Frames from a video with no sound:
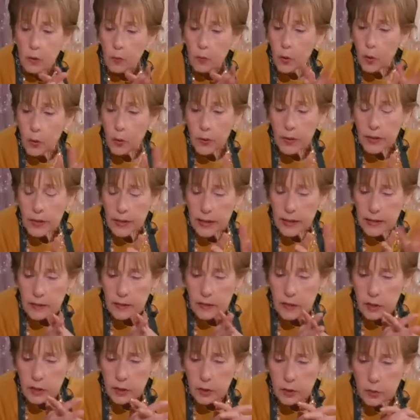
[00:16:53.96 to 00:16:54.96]
What we like
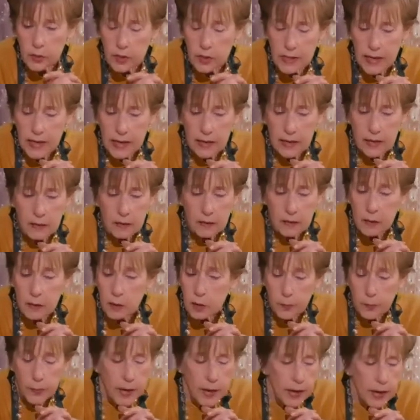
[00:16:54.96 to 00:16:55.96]
to do is take
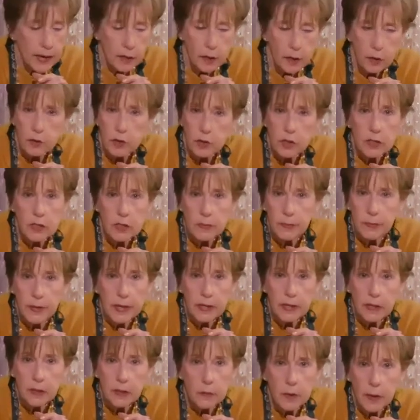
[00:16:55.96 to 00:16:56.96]
little pine cones, just
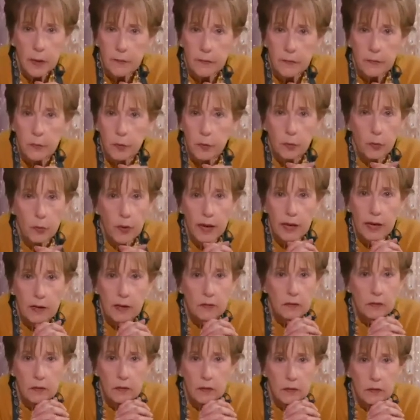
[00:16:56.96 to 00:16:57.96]
pick them up from
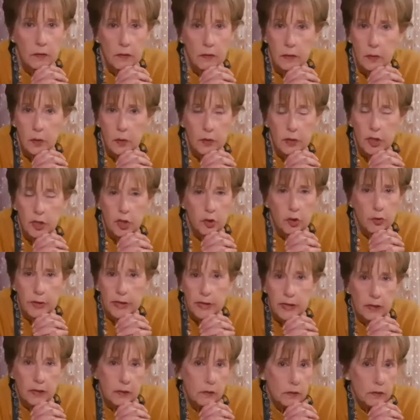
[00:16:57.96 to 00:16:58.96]
around on the
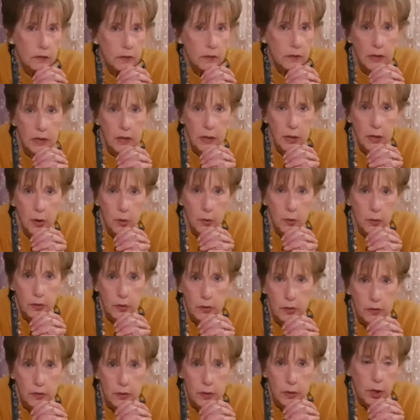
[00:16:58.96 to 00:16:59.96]
street, on
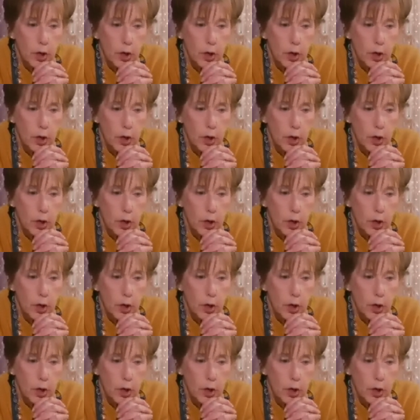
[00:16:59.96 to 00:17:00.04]
the